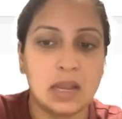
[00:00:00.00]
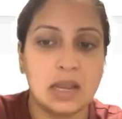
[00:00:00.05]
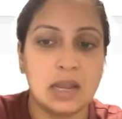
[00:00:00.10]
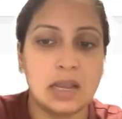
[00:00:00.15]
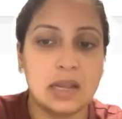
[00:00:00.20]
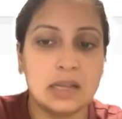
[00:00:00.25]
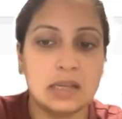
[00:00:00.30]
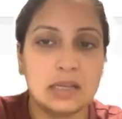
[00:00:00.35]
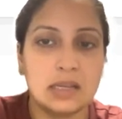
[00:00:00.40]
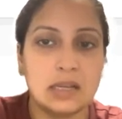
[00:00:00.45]

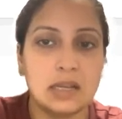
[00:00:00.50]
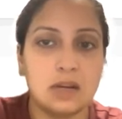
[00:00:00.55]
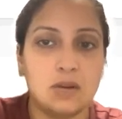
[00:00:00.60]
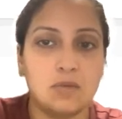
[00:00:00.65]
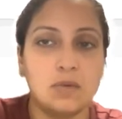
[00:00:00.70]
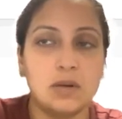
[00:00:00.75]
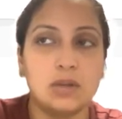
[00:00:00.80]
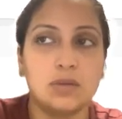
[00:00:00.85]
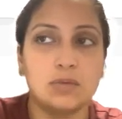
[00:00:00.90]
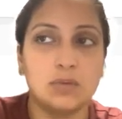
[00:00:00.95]
is
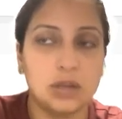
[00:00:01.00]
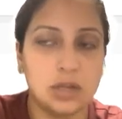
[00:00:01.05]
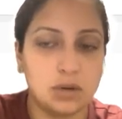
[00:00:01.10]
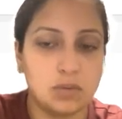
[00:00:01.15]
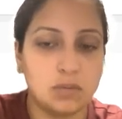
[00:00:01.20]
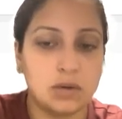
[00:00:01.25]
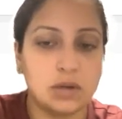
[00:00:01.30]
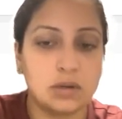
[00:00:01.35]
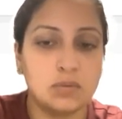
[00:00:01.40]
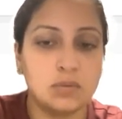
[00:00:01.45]
equal to
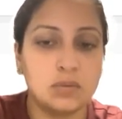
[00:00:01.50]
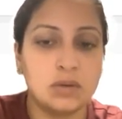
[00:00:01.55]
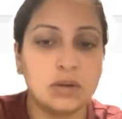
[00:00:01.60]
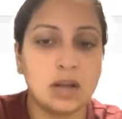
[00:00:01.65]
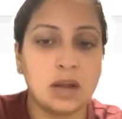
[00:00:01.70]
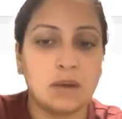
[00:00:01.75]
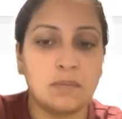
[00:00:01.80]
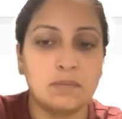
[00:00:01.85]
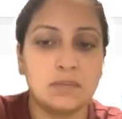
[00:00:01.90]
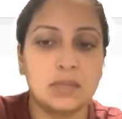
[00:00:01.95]

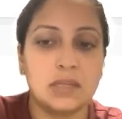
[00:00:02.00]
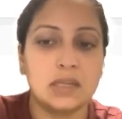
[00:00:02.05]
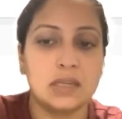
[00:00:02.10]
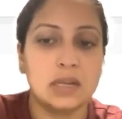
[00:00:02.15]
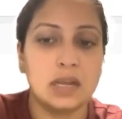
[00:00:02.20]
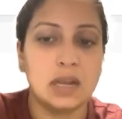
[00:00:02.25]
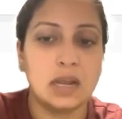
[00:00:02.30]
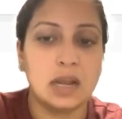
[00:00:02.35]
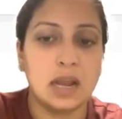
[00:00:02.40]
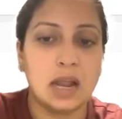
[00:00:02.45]
nums
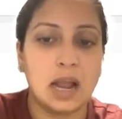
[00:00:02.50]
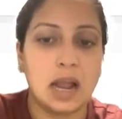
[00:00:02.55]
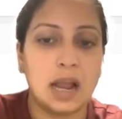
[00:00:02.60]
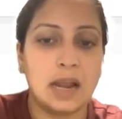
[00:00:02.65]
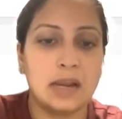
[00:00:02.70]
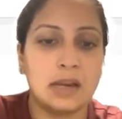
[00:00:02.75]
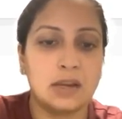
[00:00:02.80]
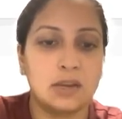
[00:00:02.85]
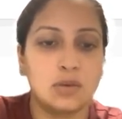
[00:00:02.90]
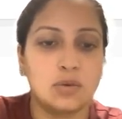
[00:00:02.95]

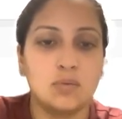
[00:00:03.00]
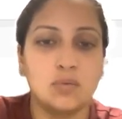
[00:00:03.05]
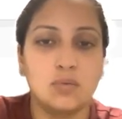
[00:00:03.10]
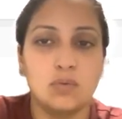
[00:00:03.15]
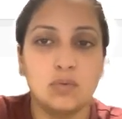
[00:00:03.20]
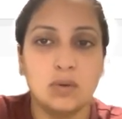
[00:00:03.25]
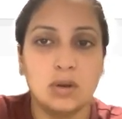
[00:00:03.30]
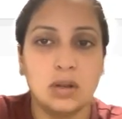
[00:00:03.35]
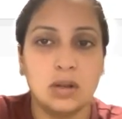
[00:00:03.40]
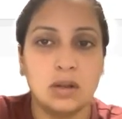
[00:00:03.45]

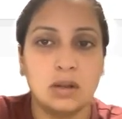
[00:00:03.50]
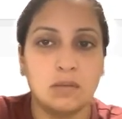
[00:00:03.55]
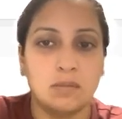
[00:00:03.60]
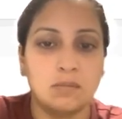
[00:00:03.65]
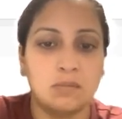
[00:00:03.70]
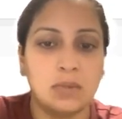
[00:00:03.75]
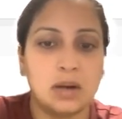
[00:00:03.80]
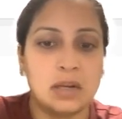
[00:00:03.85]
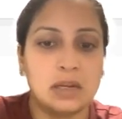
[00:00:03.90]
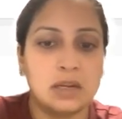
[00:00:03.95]
I2
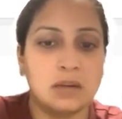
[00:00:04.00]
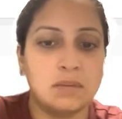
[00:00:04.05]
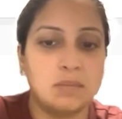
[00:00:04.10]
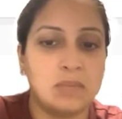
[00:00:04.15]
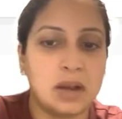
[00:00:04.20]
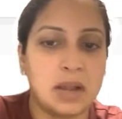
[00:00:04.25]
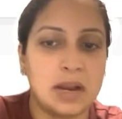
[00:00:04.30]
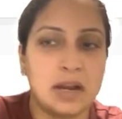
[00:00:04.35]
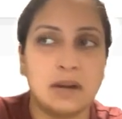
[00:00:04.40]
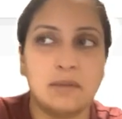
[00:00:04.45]

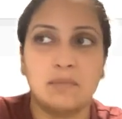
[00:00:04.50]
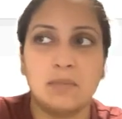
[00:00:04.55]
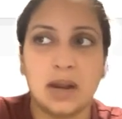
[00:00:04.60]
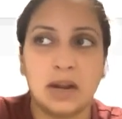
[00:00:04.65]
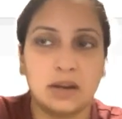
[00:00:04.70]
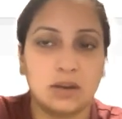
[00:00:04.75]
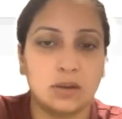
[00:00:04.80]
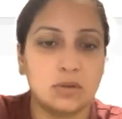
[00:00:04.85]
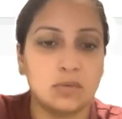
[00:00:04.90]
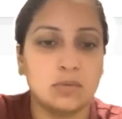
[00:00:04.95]
multiplied
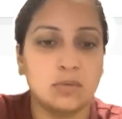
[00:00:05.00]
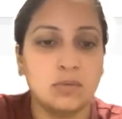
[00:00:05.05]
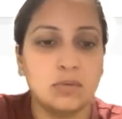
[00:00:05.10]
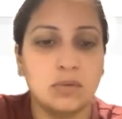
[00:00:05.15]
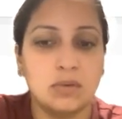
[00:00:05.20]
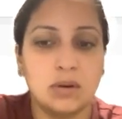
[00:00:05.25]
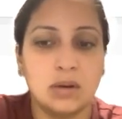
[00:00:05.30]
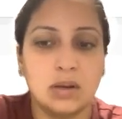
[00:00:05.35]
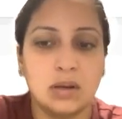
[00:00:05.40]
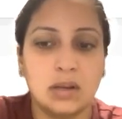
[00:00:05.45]
by 2.
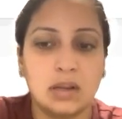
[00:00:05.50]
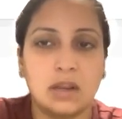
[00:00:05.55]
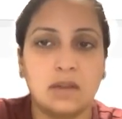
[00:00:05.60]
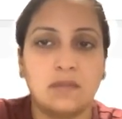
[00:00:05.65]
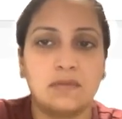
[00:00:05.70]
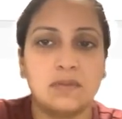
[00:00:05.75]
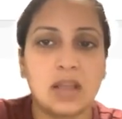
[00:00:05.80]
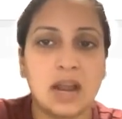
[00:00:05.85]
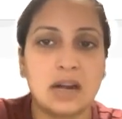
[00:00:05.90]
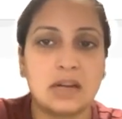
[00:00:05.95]

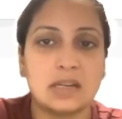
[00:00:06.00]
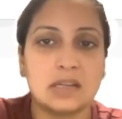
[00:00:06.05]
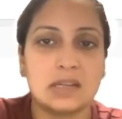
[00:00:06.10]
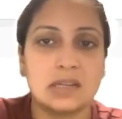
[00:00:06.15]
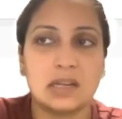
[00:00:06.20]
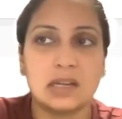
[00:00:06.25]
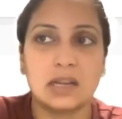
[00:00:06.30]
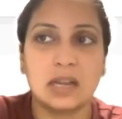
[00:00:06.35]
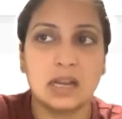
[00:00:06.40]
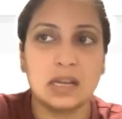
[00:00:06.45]
If that is
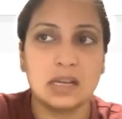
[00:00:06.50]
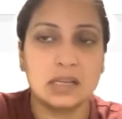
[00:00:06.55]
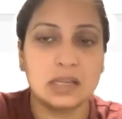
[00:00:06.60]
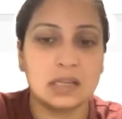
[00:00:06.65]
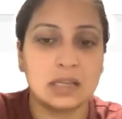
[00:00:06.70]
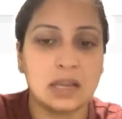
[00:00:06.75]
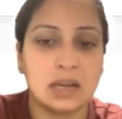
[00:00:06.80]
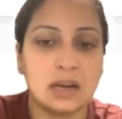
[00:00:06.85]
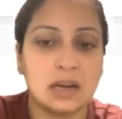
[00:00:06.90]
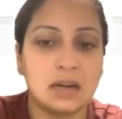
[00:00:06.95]
the case,
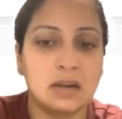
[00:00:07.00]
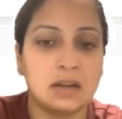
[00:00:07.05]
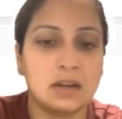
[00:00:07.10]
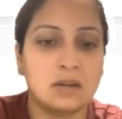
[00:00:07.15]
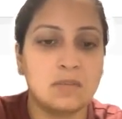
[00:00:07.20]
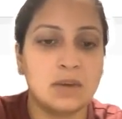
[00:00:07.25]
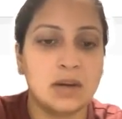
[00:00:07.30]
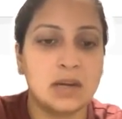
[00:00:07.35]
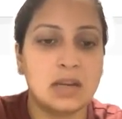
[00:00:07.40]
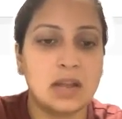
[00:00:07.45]
then
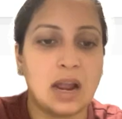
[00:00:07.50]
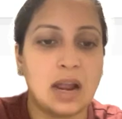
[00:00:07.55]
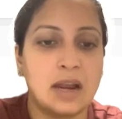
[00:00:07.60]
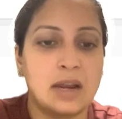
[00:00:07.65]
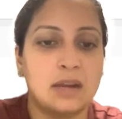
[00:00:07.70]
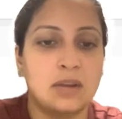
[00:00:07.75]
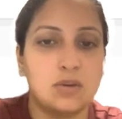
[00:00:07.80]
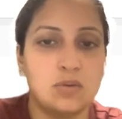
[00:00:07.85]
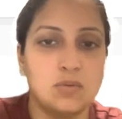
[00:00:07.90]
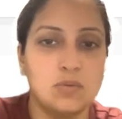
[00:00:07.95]
increment
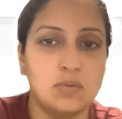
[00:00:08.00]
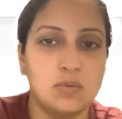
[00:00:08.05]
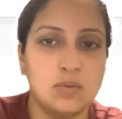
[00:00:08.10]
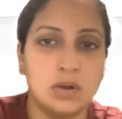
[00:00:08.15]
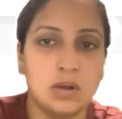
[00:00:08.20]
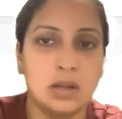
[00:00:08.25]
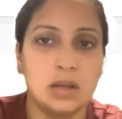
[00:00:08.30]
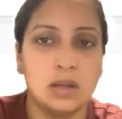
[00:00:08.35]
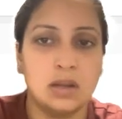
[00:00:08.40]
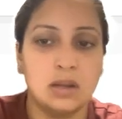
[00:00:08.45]
I2
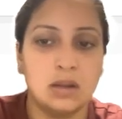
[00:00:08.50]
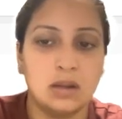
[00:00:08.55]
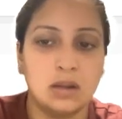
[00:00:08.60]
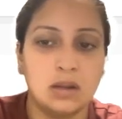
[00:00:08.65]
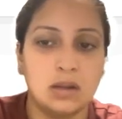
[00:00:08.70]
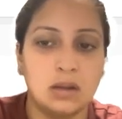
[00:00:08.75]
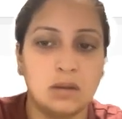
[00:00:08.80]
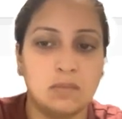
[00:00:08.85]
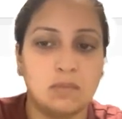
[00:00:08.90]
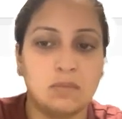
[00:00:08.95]

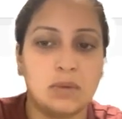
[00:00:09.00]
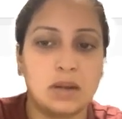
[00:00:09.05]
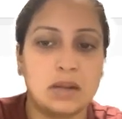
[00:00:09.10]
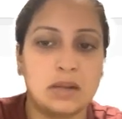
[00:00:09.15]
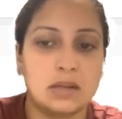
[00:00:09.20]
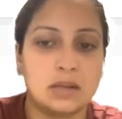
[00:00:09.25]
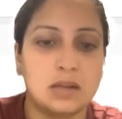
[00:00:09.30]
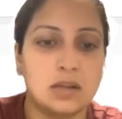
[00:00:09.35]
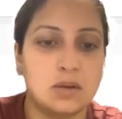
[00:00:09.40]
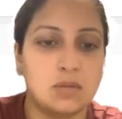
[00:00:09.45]

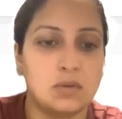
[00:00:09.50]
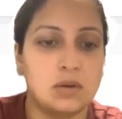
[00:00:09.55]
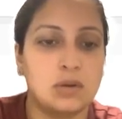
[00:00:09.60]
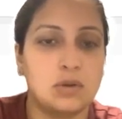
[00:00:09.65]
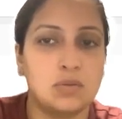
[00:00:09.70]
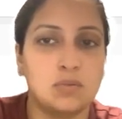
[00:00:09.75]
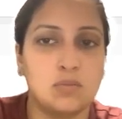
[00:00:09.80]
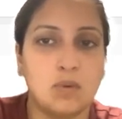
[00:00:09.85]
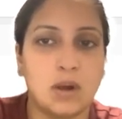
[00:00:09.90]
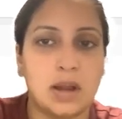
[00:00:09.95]
plus equal
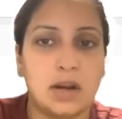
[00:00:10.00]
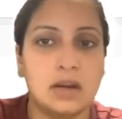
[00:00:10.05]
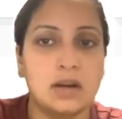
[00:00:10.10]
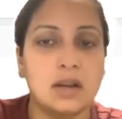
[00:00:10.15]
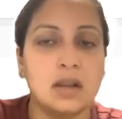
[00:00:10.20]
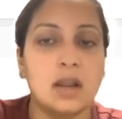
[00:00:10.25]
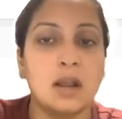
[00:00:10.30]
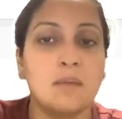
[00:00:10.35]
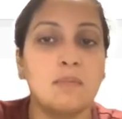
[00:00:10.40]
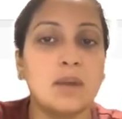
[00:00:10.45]
to 1.
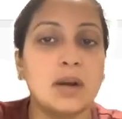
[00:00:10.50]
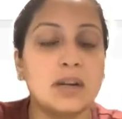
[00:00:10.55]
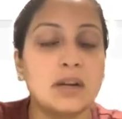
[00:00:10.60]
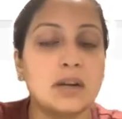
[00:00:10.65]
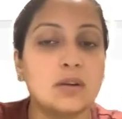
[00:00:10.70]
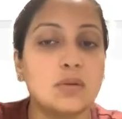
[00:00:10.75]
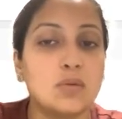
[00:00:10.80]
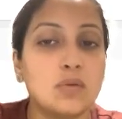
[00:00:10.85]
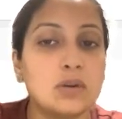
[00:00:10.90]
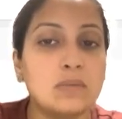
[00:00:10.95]
But
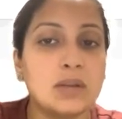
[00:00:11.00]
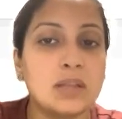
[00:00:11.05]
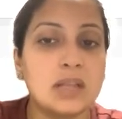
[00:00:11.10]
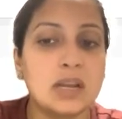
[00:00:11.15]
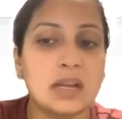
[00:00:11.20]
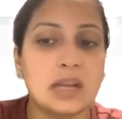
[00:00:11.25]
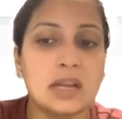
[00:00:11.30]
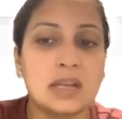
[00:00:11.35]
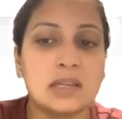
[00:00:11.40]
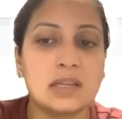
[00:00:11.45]
it could be
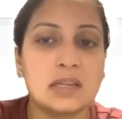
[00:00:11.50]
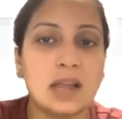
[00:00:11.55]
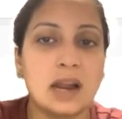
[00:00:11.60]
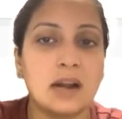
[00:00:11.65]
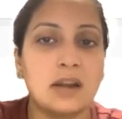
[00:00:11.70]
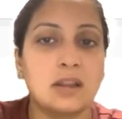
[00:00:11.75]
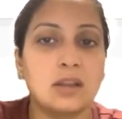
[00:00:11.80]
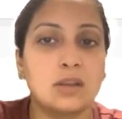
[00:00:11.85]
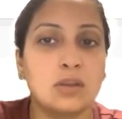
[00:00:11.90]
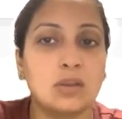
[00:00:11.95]
the case
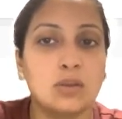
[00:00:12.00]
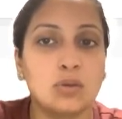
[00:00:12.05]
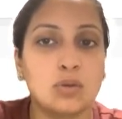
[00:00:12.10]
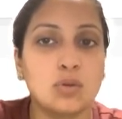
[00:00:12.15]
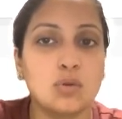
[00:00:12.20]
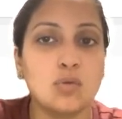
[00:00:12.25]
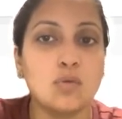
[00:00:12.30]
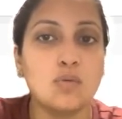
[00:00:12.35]
that two